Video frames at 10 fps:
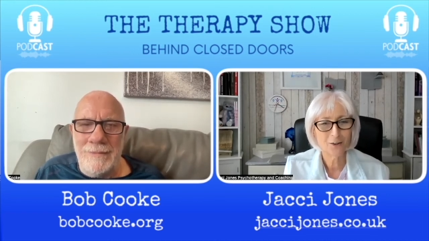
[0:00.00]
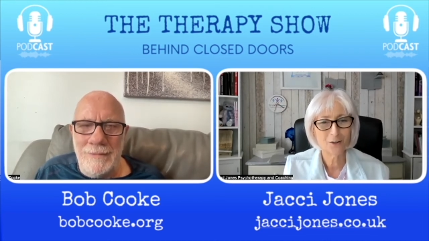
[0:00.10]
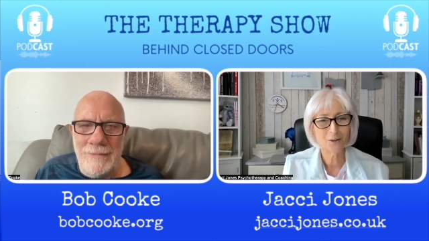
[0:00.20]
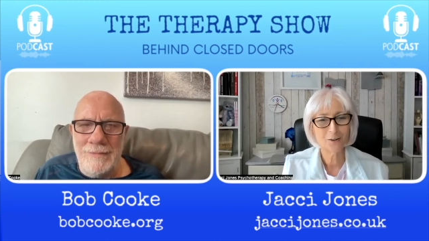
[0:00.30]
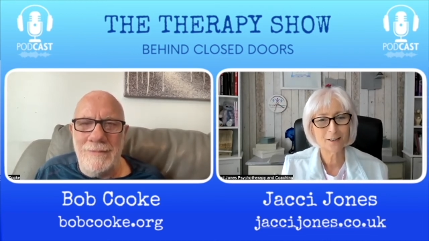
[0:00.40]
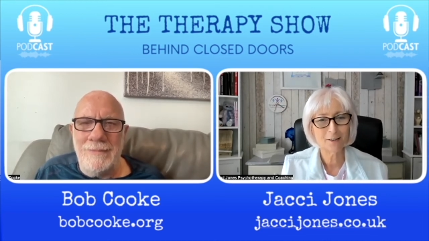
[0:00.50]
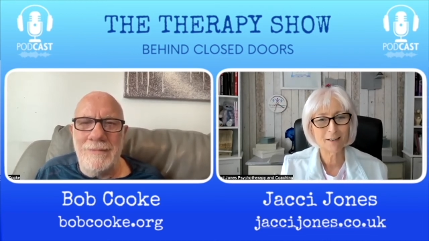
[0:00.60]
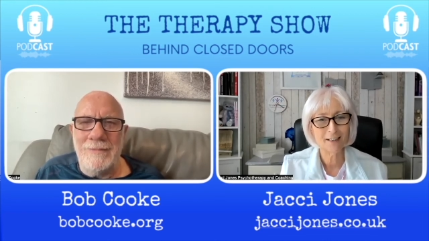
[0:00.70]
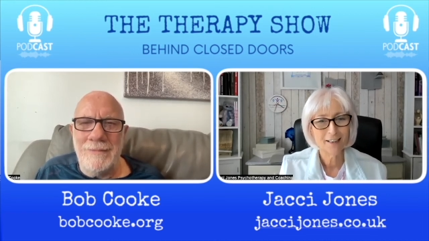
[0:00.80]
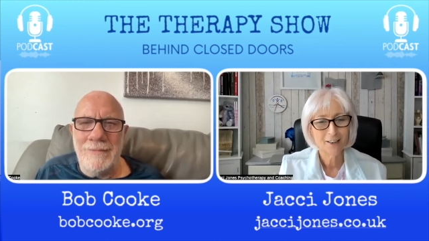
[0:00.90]
Speaker 1: Do you know what I
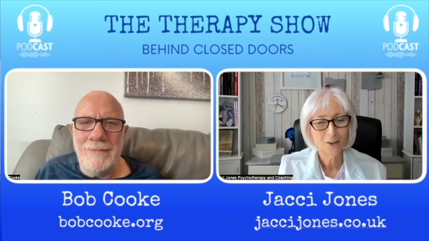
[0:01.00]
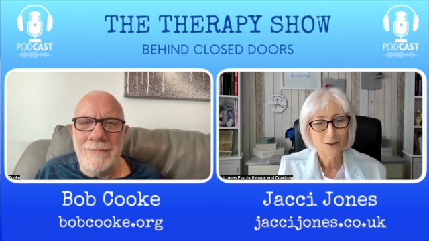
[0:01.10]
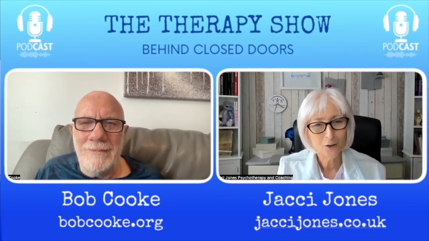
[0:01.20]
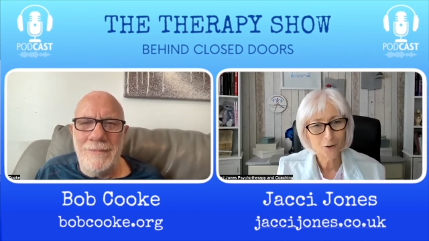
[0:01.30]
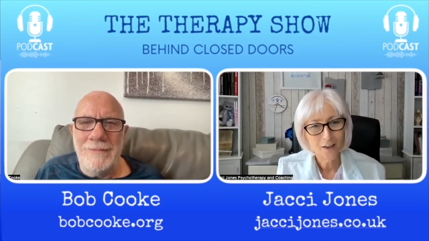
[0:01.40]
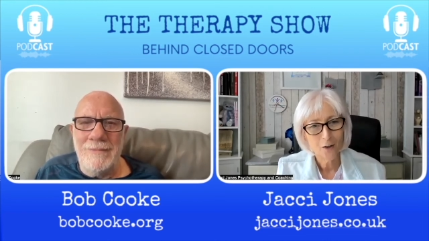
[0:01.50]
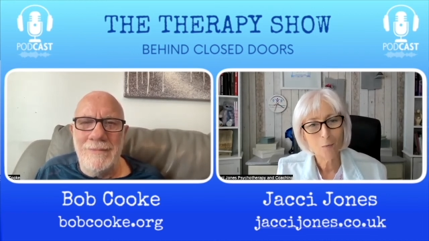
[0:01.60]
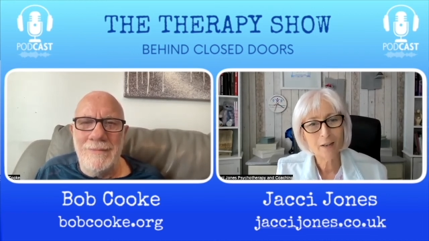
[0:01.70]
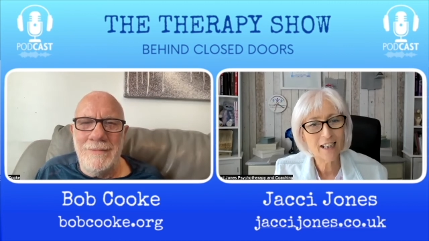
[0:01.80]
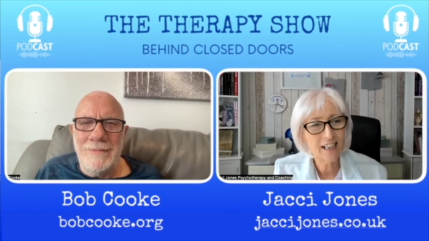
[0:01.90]
mean? So,
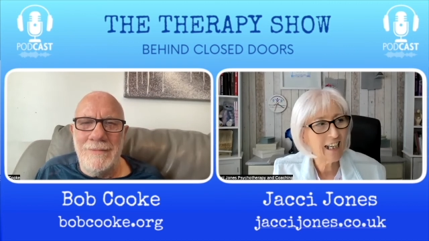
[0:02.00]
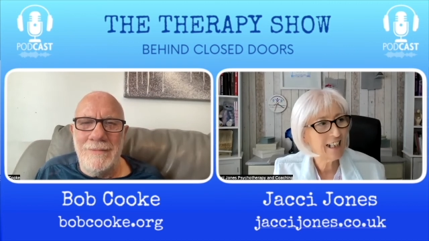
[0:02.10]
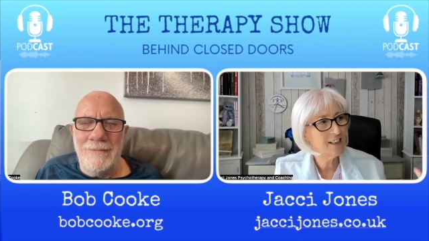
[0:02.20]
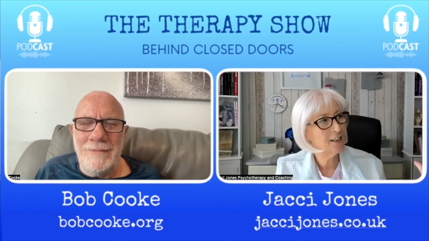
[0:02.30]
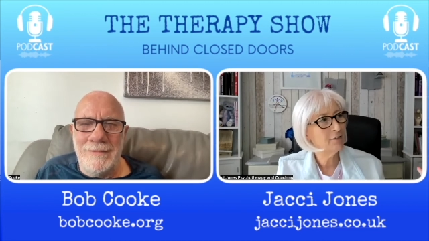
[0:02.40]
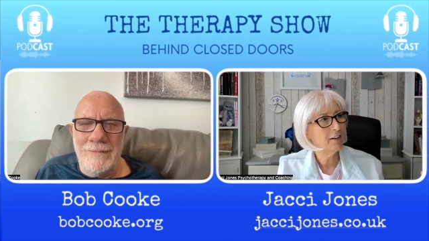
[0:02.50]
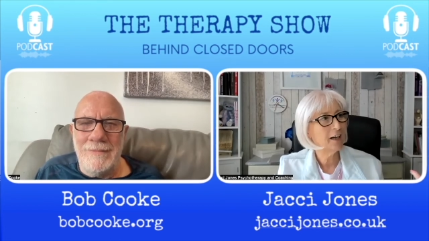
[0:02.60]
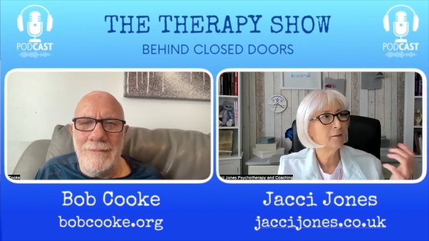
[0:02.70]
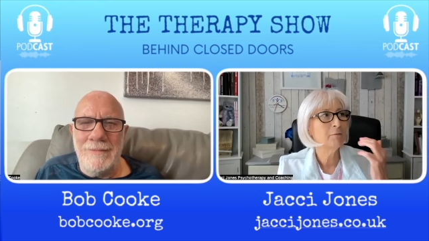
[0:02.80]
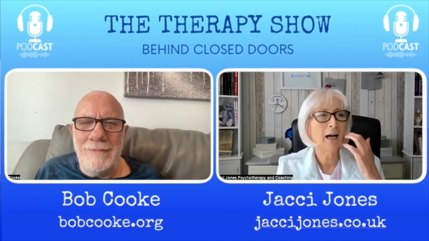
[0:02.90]
with the kids, if
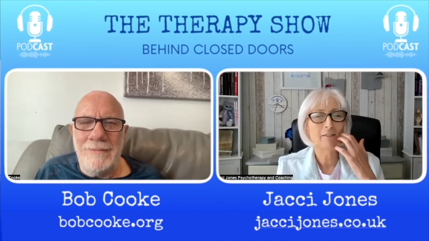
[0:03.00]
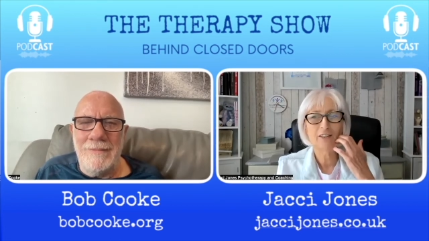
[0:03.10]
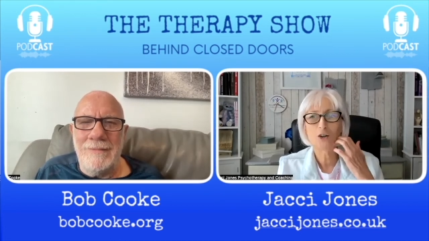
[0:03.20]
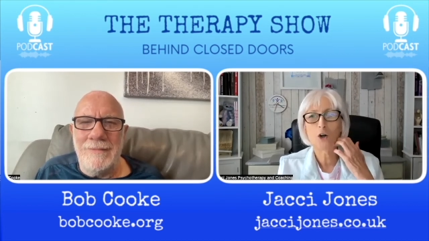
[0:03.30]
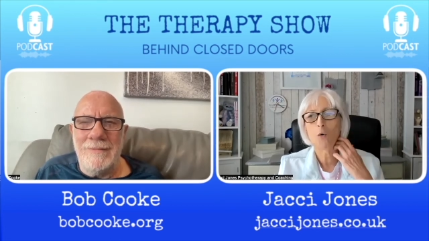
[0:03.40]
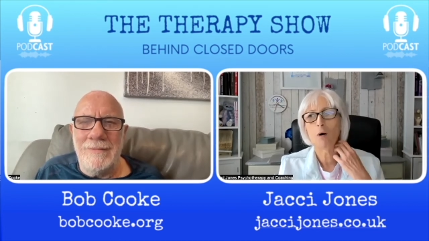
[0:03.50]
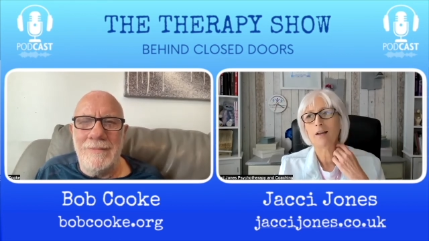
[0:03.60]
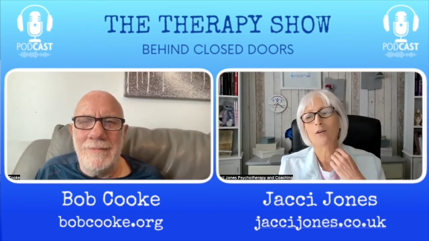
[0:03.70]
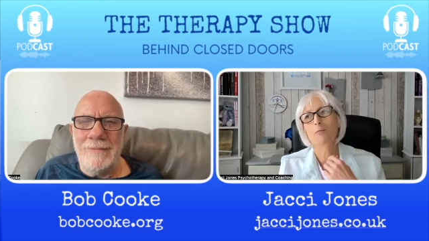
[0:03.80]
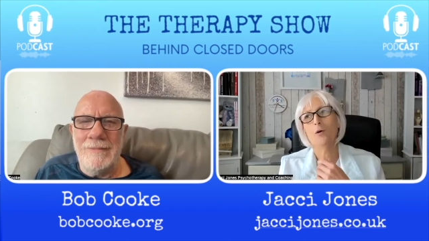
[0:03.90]
I'm having a go
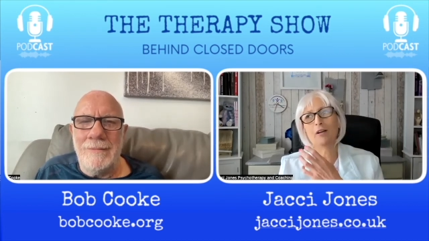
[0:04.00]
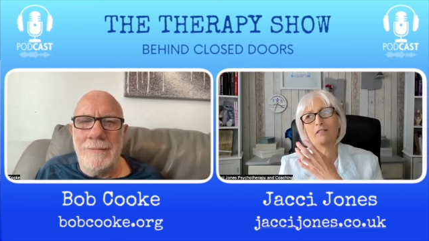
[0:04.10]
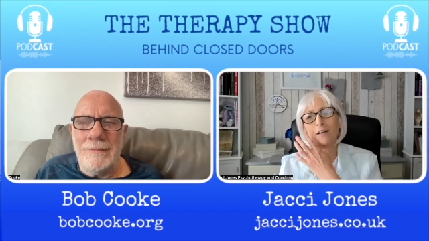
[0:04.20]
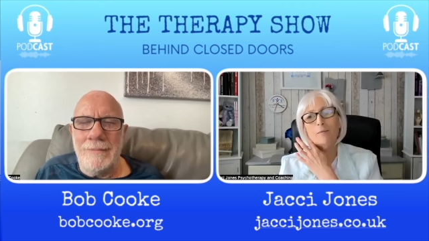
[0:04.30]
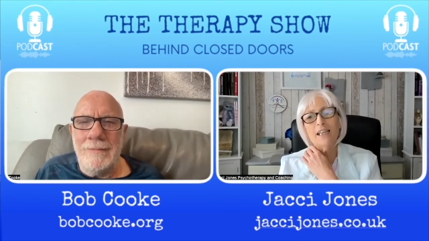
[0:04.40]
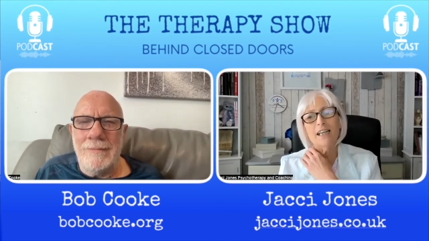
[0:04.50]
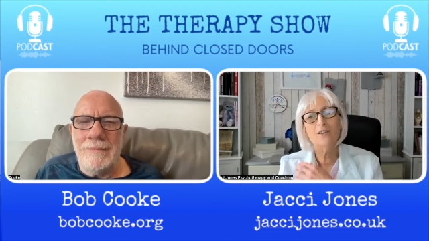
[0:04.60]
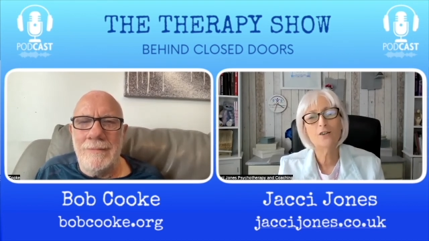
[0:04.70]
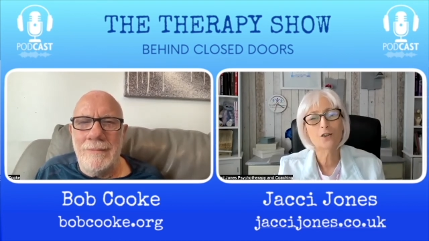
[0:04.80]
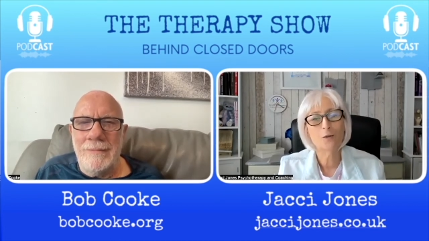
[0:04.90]
at them or if I'm saying
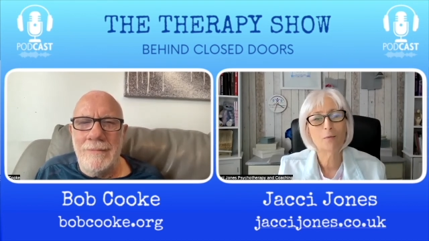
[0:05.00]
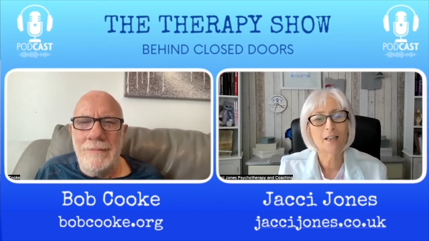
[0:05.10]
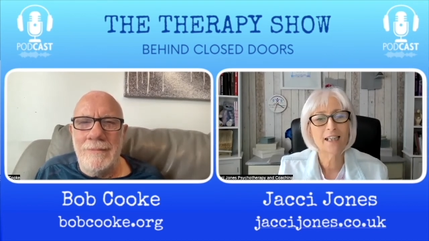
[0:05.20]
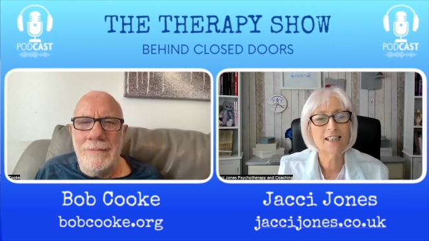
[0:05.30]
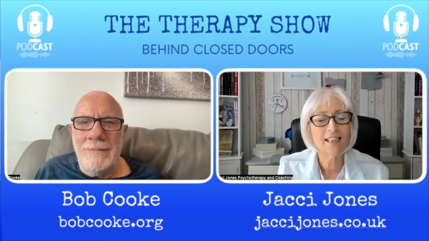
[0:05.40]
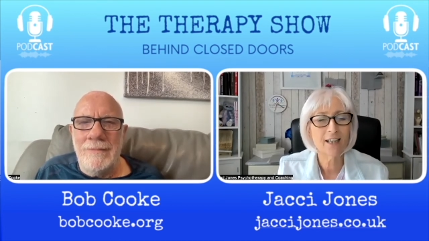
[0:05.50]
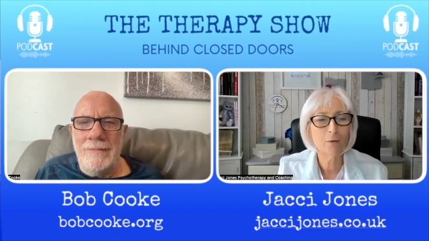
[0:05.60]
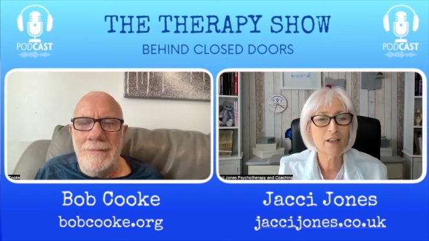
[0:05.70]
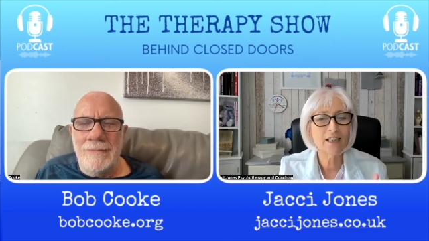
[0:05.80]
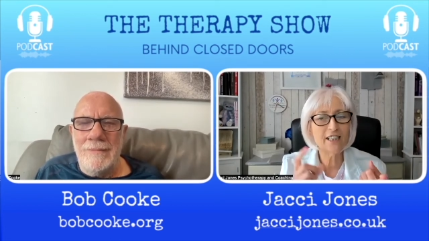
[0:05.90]
there's something, it's like,
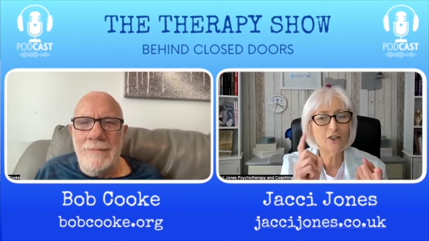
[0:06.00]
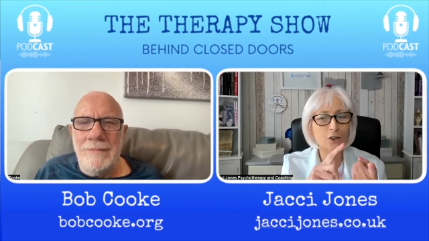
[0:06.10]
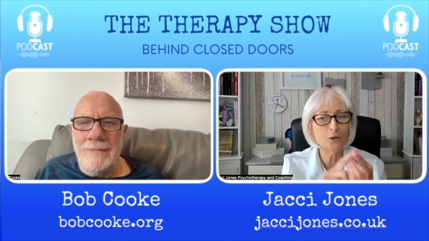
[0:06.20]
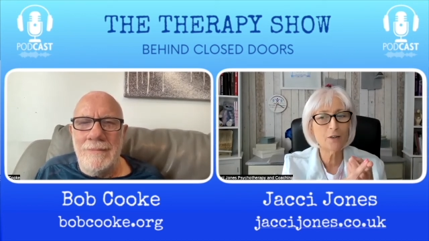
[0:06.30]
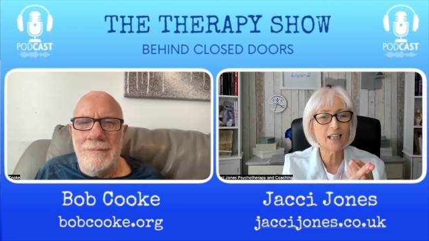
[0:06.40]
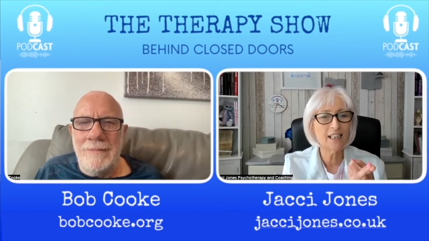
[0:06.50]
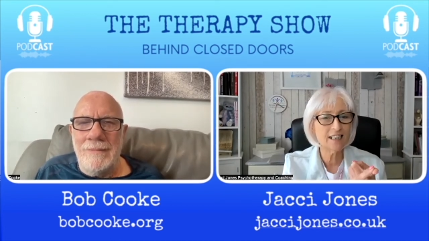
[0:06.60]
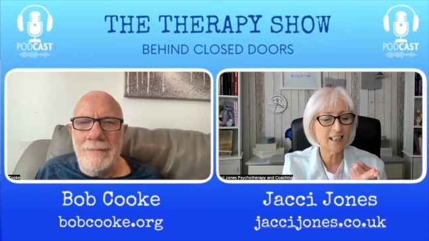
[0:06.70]
well, you need to do this